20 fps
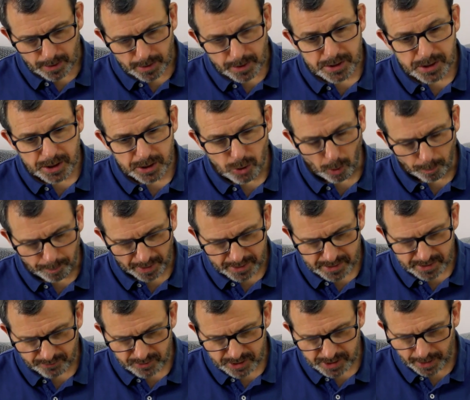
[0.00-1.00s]
This is on
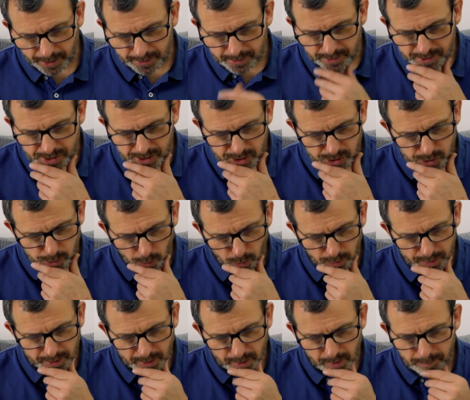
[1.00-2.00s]
page 78. This is
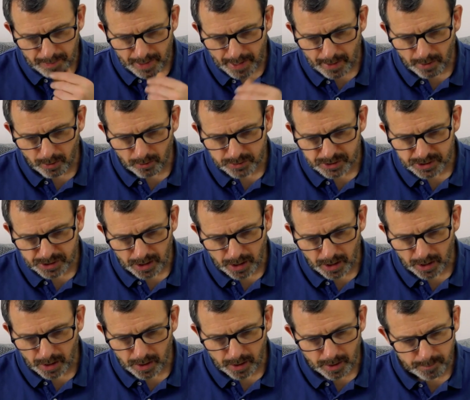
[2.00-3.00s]
talking about
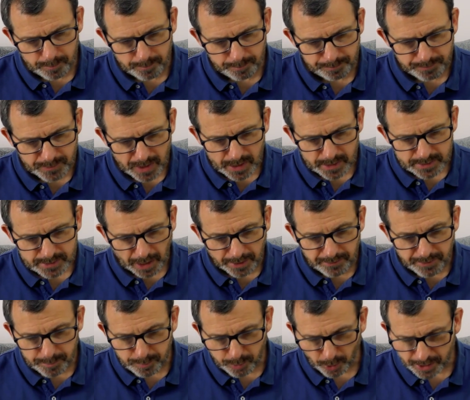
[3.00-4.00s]
um,
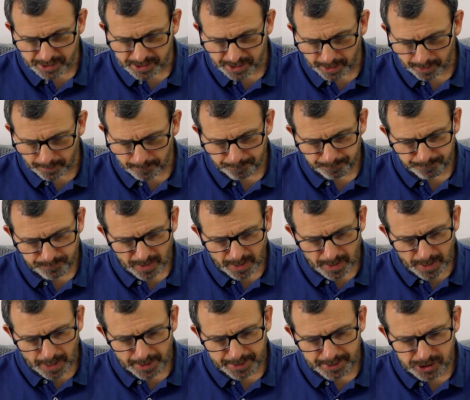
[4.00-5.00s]
David Brazier
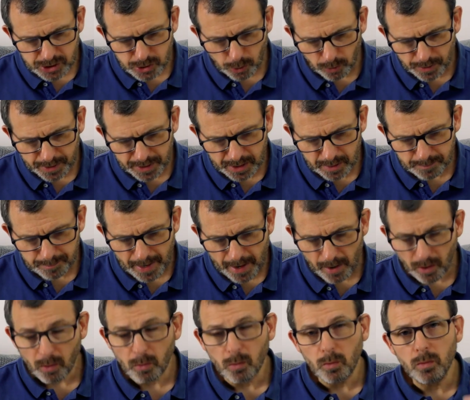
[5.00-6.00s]
and he's talking
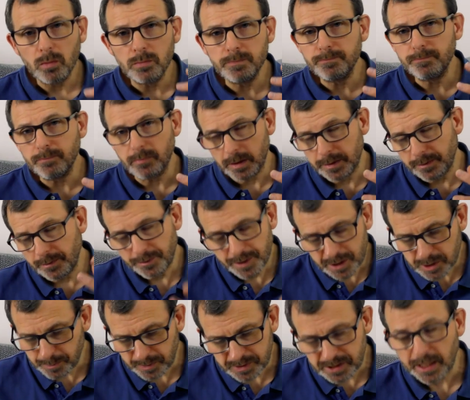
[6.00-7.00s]
about
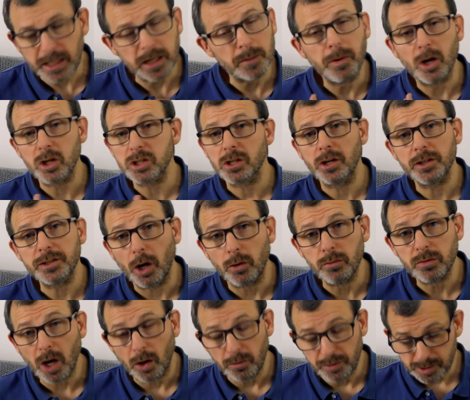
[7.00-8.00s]
this particular person. I
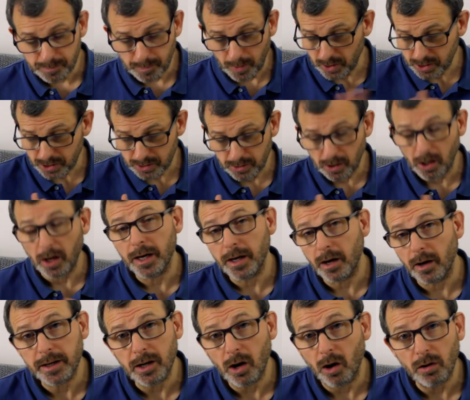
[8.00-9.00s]
don't know this person.
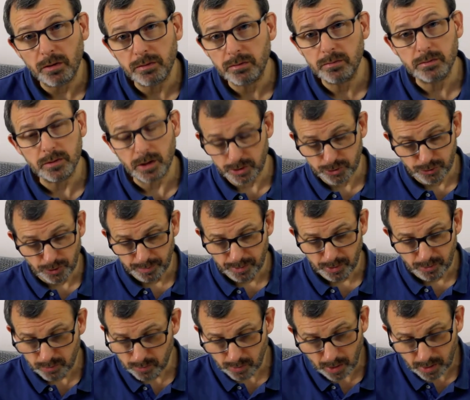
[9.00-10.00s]
I, I can't
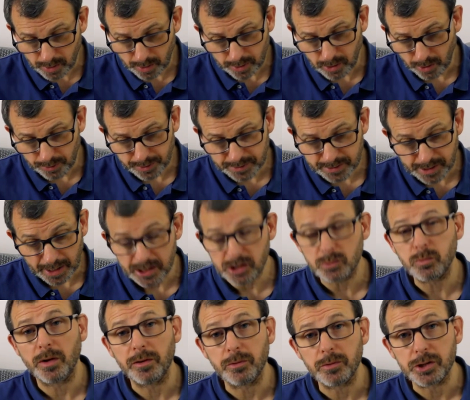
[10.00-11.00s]
attribute, uh, I can't
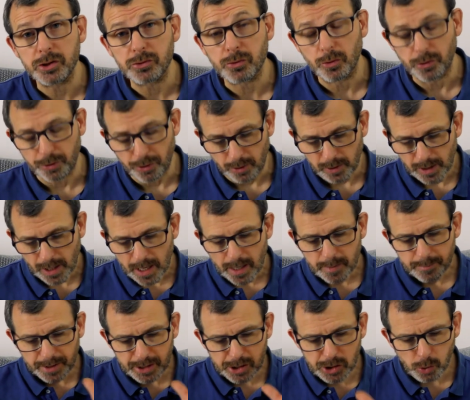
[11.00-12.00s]
attest whether it's true or not.
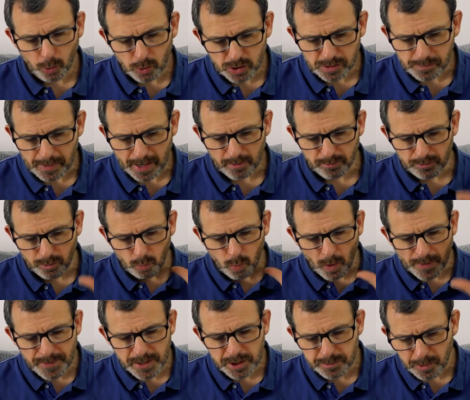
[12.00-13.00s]
But he talks about that
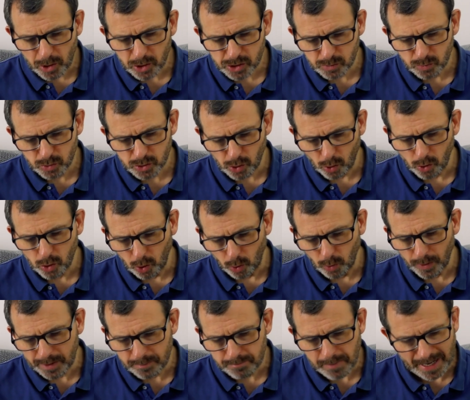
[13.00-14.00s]
when this person was on
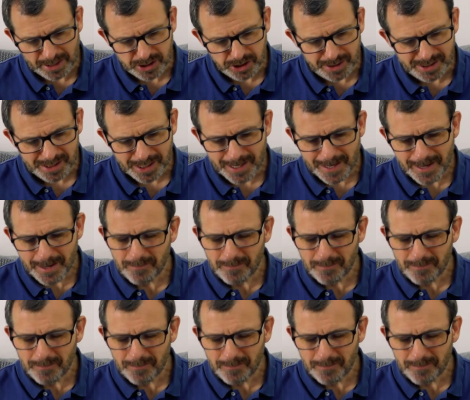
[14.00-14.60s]
court in matches,